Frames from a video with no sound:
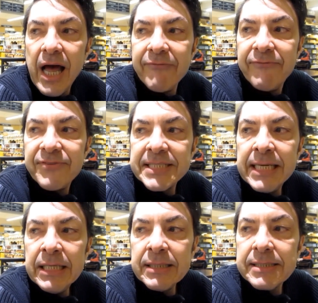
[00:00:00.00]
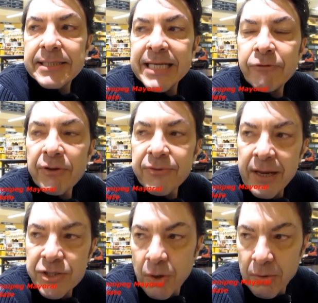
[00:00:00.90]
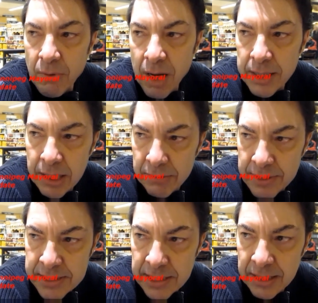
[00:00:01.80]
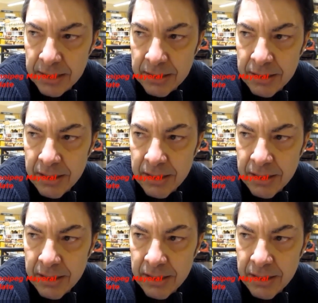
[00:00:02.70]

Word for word: I've seen several things go wrong here in the city,